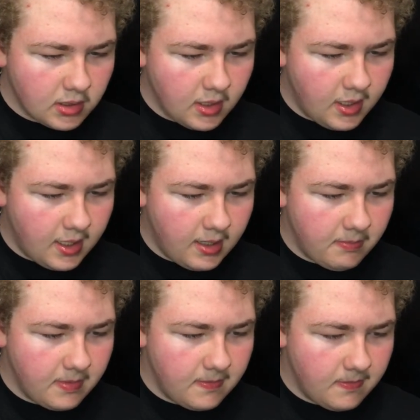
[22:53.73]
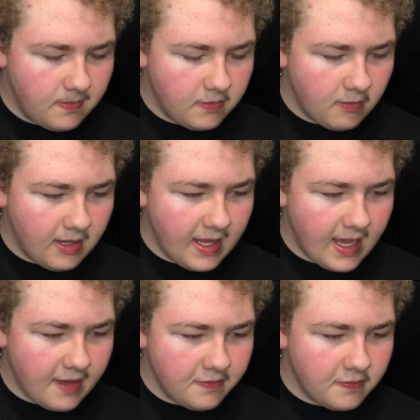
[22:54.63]
So it
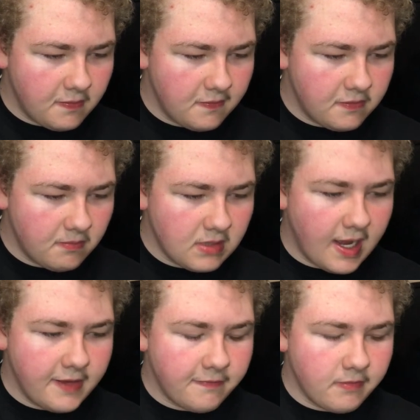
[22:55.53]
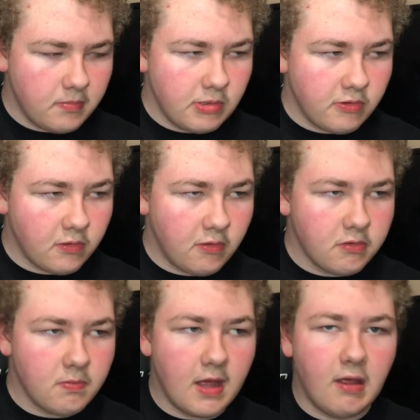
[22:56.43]
has some lines from the musical
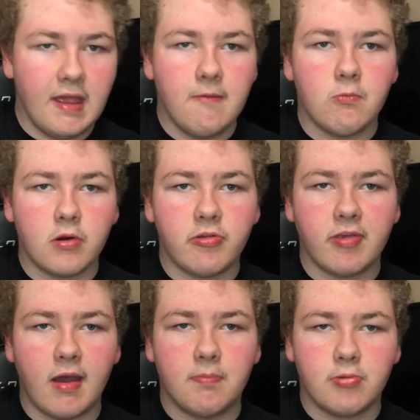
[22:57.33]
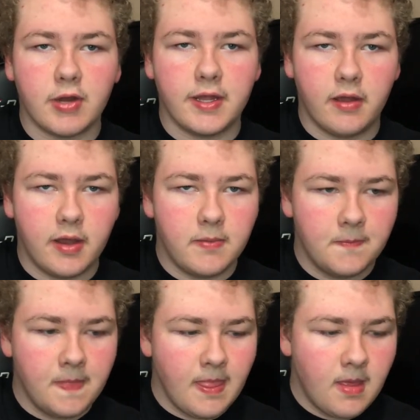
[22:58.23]
as well. It works out pretty good,
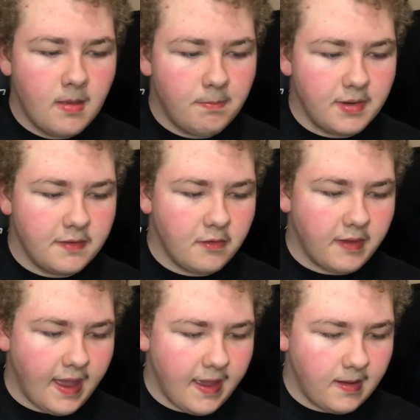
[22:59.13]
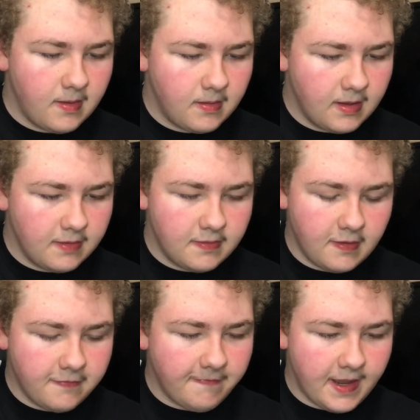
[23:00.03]
but it's okay.
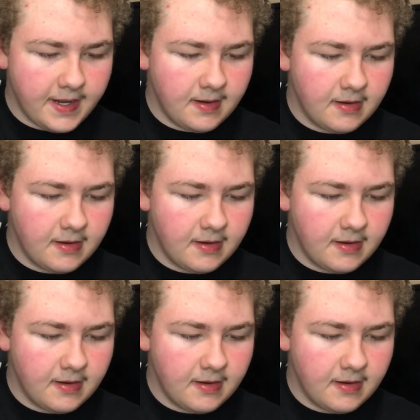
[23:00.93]
It's fine.